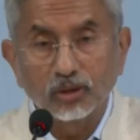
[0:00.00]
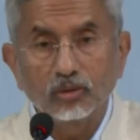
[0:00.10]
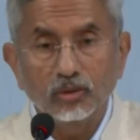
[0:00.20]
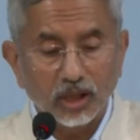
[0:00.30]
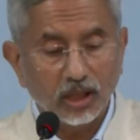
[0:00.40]

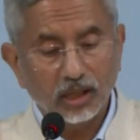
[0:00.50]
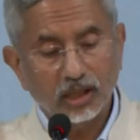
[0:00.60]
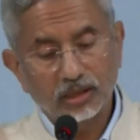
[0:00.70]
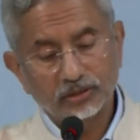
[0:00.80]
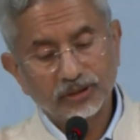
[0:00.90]
So
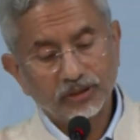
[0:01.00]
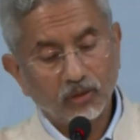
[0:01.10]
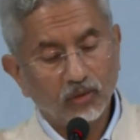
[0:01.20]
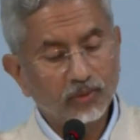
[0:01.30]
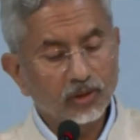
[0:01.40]
uh,
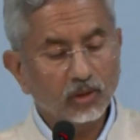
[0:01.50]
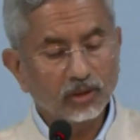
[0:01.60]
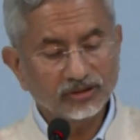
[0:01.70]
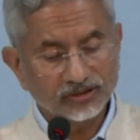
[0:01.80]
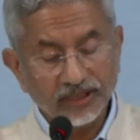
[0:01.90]
the
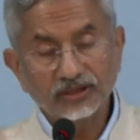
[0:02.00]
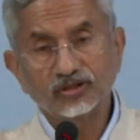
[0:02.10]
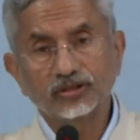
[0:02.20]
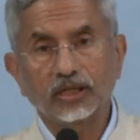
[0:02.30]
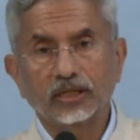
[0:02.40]
overall
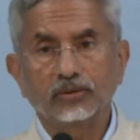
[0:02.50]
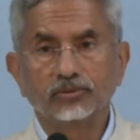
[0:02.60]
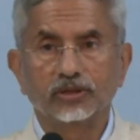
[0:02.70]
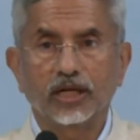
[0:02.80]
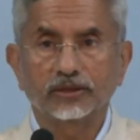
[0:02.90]
sense that
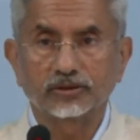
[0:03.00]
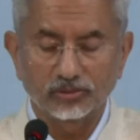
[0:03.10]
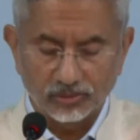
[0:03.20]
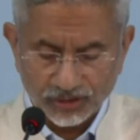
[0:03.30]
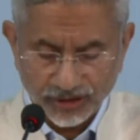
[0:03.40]
I would
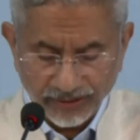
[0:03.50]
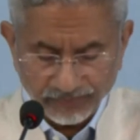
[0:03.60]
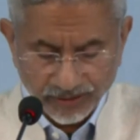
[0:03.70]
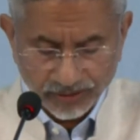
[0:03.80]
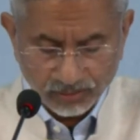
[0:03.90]
like to
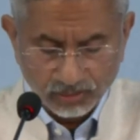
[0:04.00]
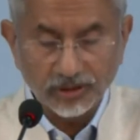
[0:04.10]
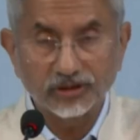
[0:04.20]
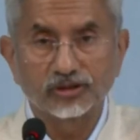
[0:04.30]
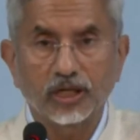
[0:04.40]
share with
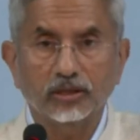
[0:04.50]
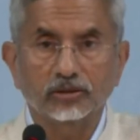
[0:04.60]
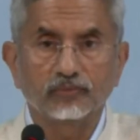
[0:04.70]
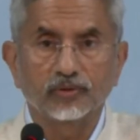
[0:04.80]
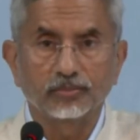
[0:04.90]
you is
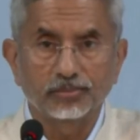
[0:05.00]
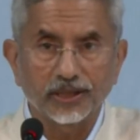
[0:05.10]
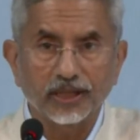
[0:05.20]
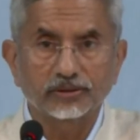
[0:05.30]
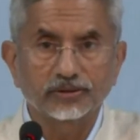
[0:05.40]
that of a
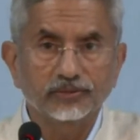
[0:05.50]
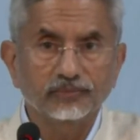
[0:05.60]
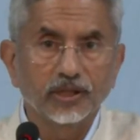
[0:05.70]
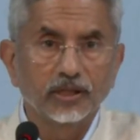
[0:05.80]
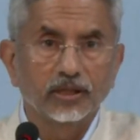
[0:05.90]

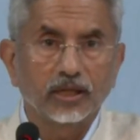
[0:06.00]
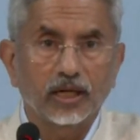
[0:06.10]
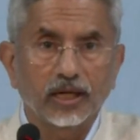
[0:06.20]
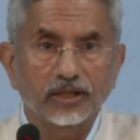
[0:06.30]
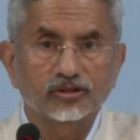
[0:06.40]
productive
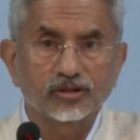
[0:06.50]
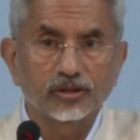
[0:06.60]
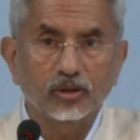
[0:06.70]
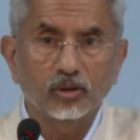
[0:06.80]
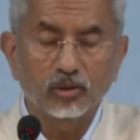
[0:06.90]

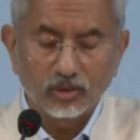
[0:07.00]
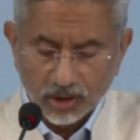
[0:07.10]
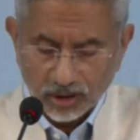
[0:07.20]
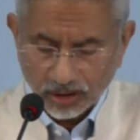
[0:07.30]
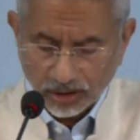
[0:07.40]

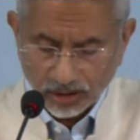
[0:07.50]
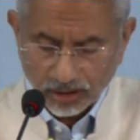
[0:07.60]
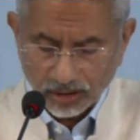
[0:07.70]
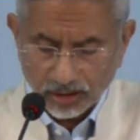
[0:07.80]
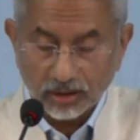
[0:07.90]
SCO
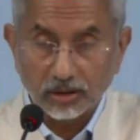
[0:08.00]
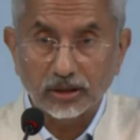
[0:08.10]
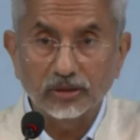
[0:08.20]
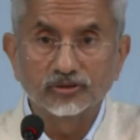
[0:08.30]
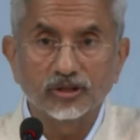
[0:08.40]

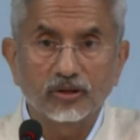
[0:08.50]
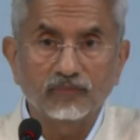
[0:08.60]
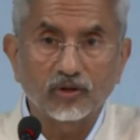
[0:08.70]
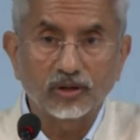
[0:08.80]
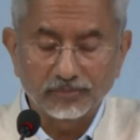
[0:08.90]

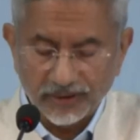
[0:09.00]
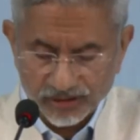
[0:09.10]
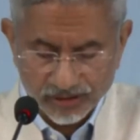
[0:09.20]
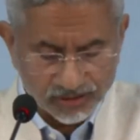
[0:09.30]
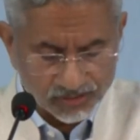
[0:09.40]
Council of Foreign
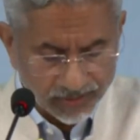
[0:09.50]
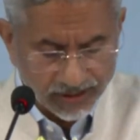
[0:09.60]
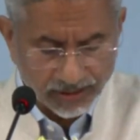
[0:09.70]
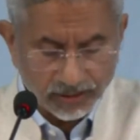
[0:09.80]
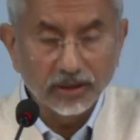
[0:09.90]
Ministers
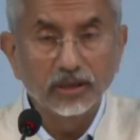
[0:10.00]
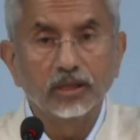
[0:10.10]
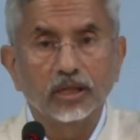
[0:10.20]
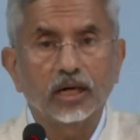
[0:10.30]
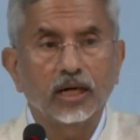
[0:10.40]
meeting.
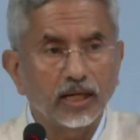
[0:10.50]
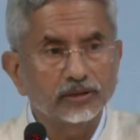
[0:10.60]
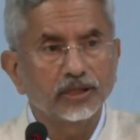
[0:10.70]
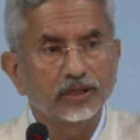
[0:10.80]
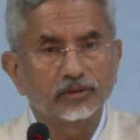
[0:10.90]

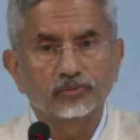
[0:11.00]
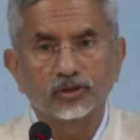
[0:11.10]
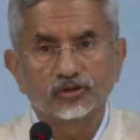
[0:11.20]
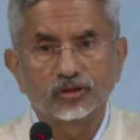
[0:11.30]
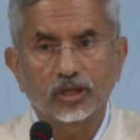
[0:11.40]
I think it
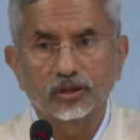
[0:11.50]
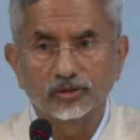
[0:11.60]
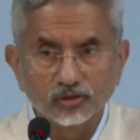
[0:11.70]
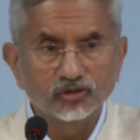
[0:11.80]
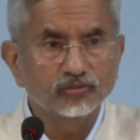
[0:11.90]
was
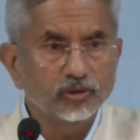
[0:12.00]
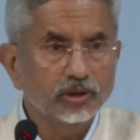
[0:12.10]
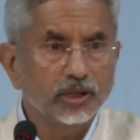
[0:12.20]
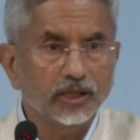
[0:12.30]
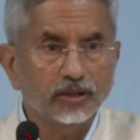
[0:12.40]

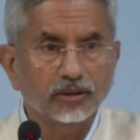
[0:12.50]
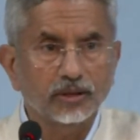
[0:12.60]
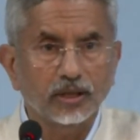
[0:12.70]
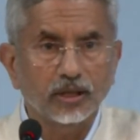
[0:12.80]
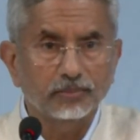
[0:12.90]
useful
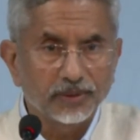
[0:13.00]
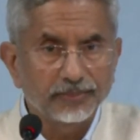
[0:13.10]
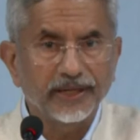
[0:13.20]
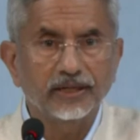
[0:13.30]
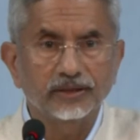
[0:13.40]
in
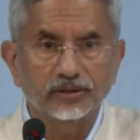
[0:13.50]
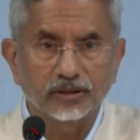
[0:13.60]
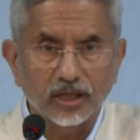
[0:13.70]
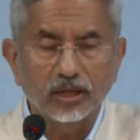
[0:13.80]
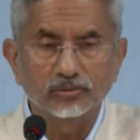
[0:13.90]

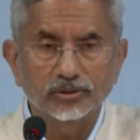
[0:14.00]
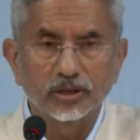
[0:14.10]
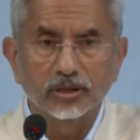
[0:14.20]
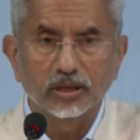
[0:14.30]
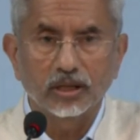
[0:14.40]
preparing the
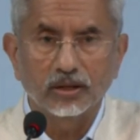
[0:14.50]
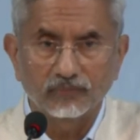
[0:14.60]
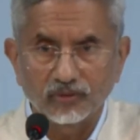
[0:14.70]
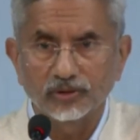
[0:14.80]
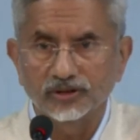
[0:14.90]
ground
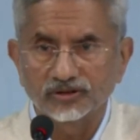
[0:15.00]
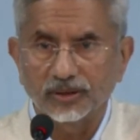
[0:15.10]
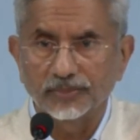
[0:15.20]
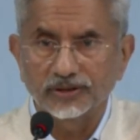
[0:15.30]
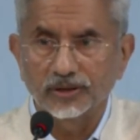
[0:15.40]
for the
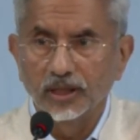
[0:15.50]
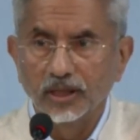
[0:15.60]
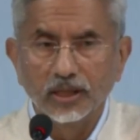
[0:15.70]
summit.